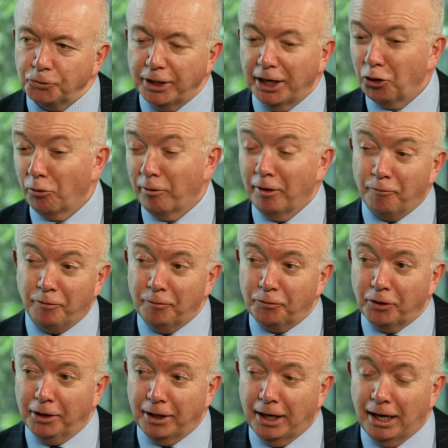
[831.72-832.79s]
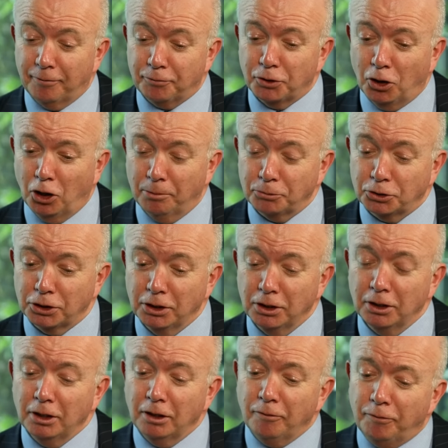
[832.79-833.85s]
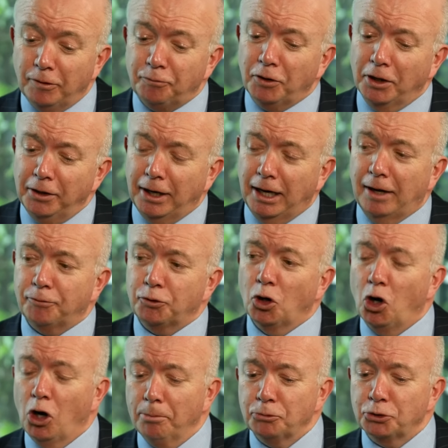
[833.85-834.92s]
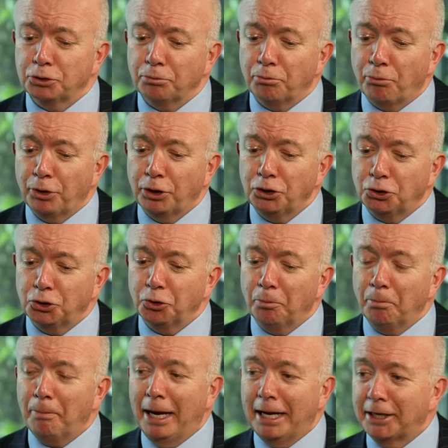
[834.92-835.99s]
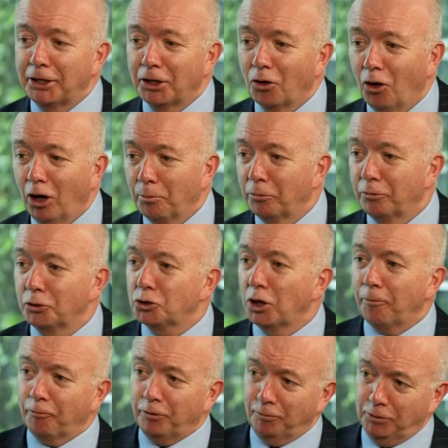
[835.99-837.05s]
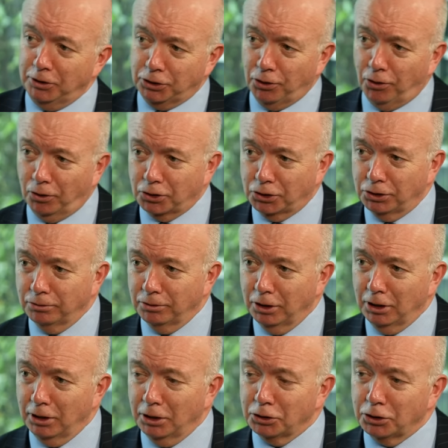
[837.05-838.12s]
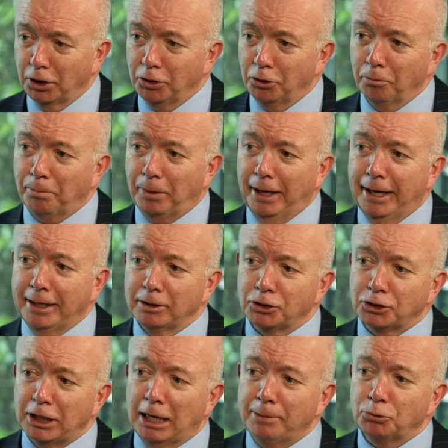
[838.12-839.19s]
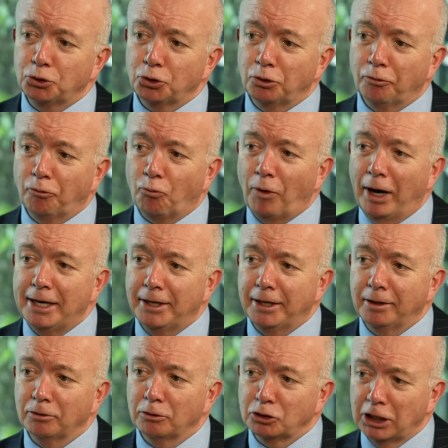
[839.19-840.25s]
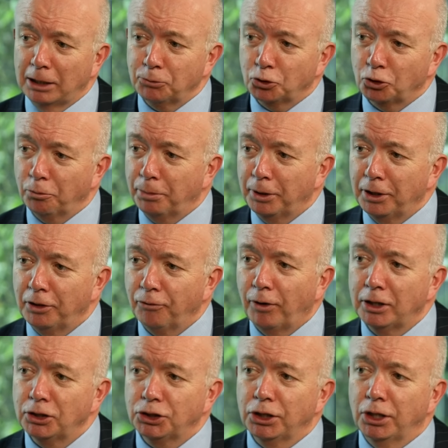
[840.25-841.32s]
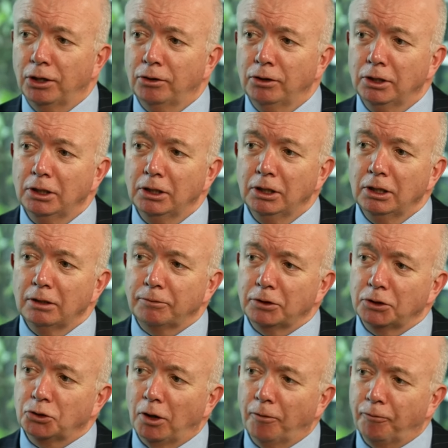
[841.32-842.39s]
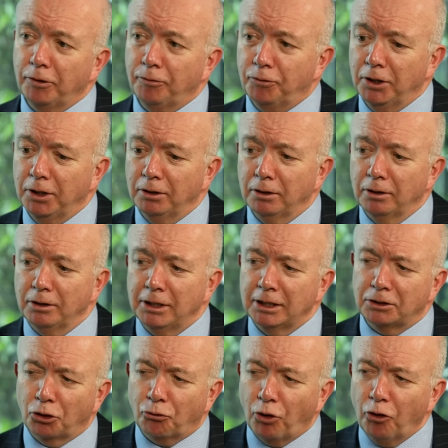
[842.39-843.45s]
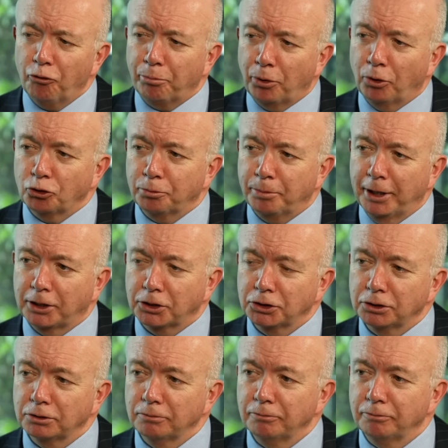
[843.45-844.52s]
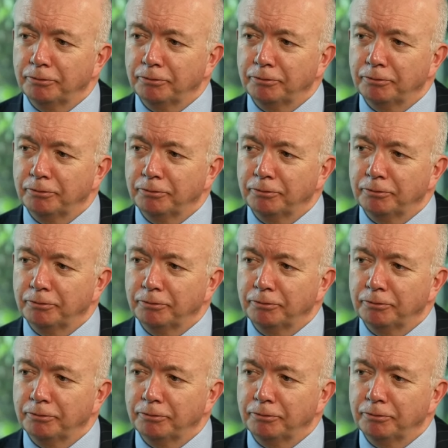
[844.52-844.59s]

down to around 15.5 times. 15.5 times brings you bang in line with the top 50 stocks. So you're paying the same sort of rating, the same sort of P/E ratio for the top 50, yet the growth prospects